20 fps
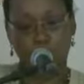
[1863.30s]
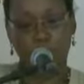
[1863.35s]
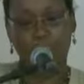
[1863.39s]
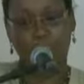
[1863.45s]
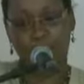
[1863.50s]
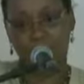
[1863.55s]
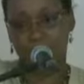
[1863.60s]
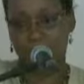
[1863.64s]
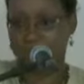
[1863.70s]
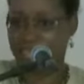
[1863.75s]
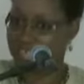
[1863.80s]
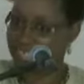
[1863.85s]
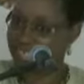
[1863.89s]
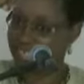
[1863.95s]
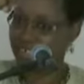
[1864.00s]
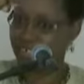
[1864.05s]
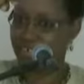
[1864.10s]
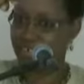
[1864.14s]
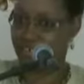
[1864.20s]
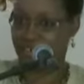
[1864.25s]
library is
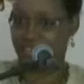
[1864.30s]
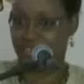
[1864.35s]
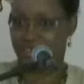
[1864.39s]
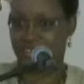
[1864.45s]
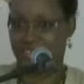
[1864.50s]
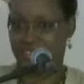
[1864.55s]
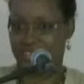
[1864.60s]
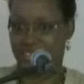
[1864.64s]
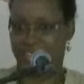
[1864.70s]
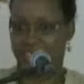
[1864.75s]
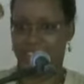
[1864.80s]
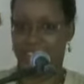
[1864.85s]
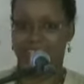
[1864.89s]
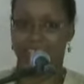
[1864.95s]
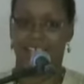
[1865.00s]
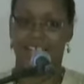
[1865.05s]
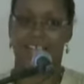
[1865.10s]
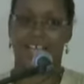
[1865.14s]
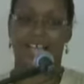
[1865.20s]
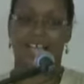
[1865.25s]
here.
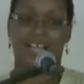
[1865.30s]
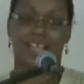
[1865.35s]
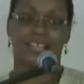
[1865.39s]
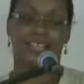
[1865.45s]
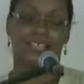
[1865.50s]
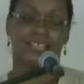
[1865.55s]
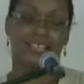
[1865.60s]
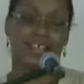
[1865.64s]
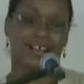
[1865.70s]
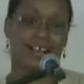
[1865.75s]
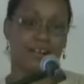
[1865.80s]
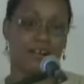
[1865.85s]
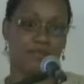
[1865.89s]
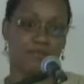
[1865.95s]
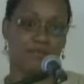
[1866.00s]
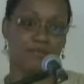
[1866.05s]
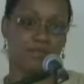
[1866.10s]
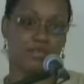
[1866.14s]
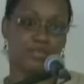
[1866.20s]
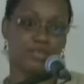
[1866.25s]
And
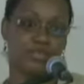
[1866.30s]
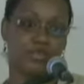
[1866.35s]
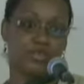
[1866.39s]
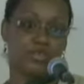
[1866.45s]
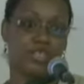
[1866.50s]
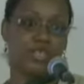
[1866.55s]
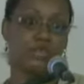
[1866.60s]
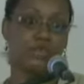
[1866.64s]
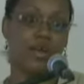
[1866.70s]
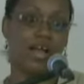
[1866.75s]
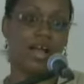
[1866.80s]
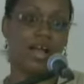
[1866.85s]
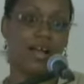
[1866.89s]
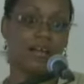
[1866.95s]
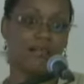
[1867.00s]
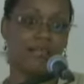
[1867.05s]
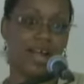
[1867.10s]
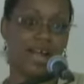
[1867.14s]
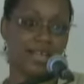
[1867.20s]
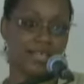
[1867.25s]
so they don't
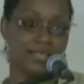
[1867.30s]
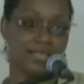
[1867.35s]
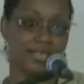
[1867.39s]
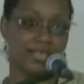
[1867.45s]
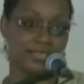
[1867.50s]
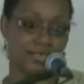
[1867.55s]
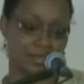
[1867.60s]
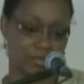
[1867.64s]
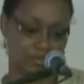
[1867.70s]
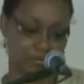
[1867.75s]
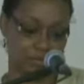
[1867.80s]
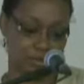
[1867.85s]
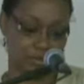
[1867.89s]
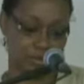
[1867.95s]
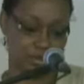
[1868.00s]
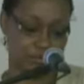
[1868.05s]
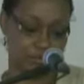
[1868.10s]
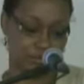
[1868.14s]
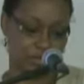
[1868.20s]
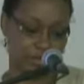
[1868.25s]
have access to the
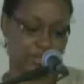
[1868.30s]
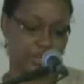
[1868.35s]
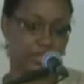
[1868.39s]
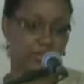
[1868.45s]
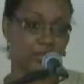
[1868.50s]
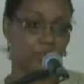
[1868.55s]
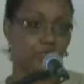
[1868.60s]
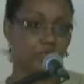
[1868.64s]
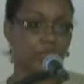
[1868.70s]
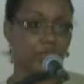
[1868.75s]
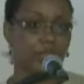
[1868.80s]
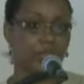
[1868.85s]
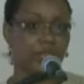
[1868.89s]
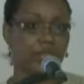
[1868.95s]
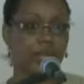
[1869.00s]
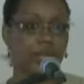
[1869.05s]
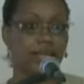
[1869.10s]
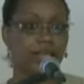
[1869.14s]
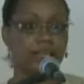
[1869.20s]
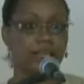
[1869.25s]
materials in the way
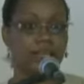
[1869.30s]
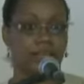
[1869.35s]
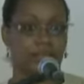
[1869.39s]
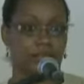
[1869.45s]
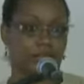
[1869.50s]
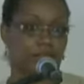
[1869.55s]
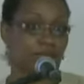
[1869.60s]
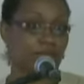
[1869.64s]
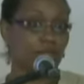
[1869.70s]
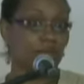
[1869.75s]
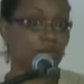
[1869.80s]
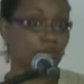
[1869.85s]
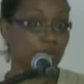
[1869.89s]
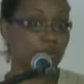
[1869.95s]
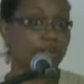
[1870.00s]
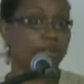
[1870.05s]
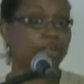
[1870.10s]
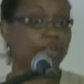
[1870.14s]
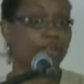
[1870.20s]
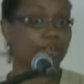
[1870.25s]
that if they
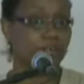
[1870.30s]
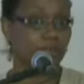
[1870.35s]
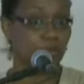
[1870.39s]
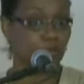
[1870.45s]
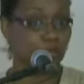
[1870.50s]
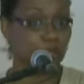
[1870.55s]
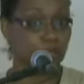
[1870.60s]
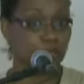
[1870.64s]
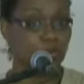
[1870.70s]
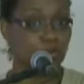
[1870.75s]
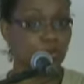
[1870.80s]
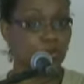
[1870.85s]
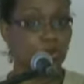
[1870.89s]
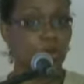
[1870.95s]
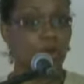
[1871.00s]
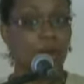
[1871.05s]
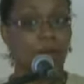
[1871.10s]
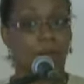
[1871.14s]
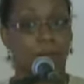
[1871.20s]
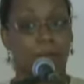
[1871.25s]
were here, they would do.
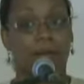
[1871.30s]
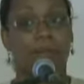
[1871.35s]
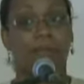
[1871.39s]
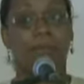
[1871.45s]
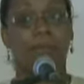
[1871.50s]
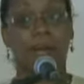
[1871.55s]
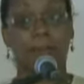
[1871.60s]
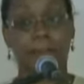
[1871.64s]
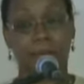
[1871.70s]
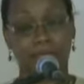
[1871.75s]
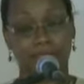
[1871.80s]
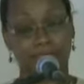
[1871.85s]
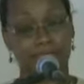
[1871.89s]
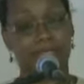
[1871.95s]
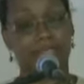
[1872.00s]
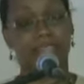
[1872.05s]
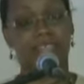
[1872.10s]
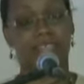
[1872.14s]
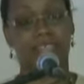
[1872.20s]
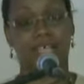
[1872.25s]
But my
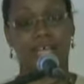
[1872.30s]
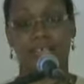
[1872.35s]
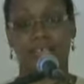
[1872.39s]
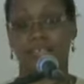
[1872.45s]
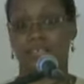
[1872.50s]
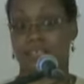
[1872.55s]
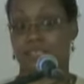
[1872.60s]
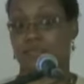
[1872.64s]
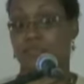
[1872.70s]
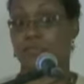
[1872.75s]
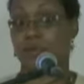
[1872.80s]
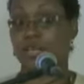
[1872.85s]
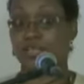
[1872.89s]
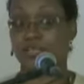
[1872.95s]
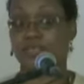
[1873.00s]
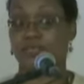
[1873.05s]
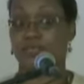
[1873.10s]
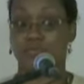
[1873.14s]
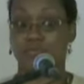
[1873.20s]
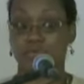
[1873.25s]
particular challenge is
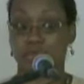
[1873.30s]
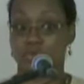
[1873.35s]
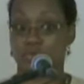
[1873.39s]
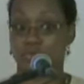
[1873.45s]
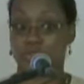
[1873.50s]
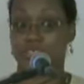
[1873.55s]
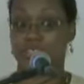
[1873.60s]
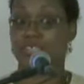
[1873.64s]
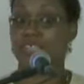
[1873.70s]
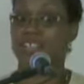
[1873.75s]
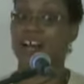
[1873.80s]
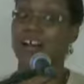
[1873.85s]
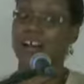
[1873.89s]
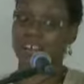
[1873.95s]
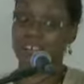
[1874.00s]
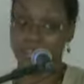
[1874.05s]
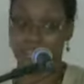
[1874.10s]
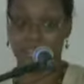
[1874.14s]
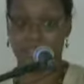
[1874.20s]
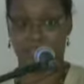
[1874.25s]
much of the resources
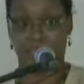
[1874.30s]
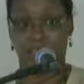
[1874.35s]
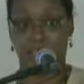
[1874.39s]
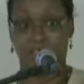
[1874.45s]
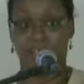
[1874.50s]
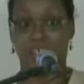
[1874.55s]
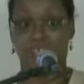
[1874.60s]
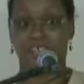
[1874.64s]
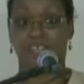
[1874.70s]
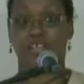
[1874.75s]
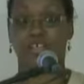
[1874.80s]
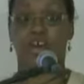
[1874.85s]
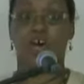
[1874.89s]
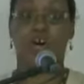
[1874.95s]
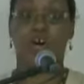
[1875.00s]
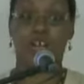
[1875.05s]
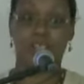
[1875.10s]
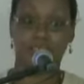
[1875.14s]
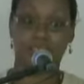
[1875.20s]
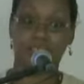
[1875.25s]
aren't here. They're
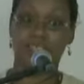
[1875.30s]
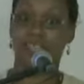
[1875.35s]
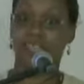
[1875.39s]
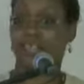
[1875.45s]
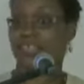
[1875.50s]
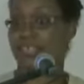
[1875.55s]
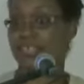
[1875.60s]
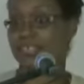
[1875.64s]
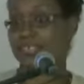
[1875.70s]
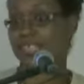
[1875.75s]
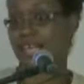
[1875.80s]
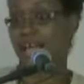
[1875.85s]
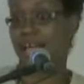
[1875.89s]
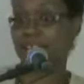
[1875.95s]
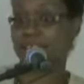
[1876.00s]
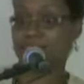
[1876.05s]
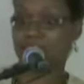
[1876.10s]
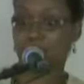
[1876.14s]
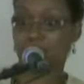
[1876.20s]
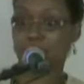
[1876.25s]
online. They're things that
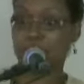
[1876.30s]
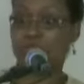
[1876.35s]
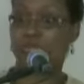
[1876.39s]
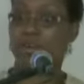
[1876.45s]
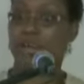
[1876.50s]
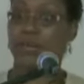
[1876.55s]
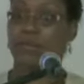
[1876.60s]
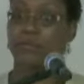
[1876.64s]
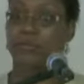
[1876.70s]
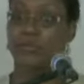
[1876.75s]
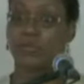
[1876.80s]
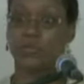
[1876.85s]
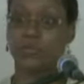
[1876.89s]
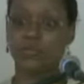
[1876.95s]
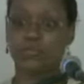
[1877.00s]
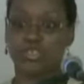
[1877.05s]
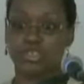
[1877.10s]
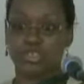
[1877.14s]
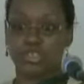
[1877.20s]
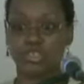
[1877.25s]
I subscribe
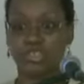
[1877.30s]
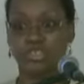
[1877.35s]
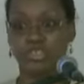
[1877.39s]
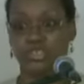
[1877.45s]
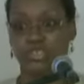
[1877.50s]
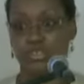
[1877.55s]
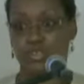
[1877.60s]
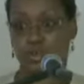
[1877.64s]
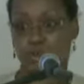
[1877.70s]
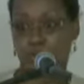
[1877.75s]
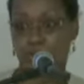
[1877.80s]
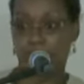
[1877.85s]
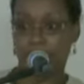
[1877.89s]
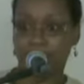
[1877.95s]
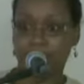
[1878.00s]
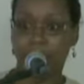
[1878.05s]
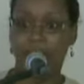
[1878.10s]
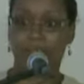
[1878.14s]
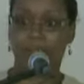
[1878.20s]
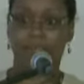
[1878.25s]
to, journals or
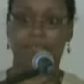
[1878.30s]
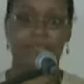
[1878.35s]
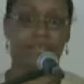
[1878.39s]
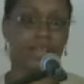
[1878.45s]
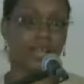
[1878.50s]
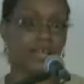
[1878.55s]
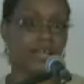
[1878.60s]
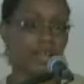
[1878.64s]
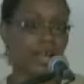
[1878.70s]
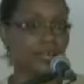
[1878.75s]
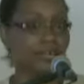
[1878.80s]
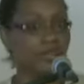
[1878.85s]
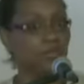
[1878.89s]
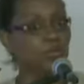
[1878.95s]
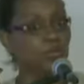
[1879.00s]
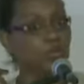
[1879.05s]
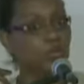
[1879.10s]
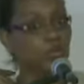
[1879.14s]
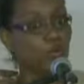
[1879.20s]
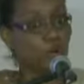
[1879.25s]
whatever, that either
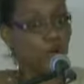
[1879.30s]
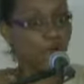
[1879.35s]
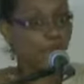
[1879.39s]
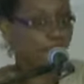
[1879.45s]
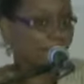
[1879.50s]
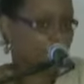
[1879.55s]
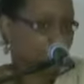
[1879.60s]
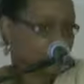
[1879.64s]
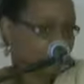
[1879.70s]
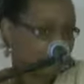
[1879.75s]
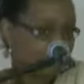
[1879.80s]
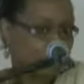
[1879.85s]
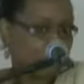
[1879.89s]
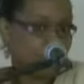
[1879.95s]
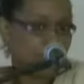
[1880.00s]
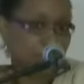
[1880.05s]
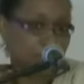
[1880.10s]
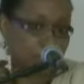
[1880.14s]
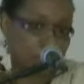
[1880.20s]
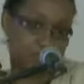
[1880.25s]
we don't have an
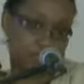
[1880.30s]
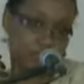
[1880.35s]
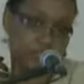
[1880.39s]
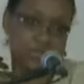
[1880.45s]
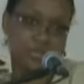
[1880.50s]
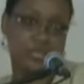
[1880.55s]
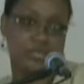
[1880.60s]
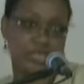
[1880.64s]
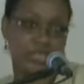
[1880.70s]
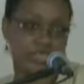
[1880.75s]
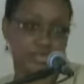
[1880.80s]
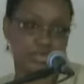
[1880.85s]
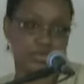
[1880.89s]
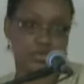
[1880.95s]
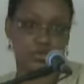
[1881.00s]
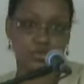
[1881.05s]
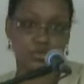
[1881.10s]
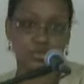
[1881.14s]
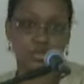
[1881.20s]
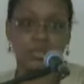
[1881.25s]

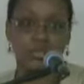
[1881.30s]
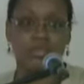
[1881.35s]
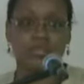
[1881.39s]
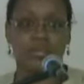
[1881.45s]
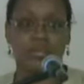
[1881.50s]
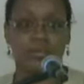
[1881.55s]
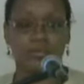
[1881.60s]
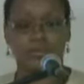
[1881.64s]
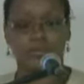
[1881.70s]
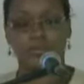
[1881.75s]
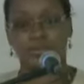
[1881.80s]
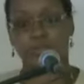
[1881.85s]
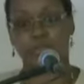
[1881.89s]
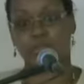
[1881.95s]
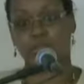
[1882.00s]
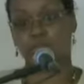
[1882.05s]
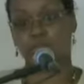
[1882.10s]
institutional subscription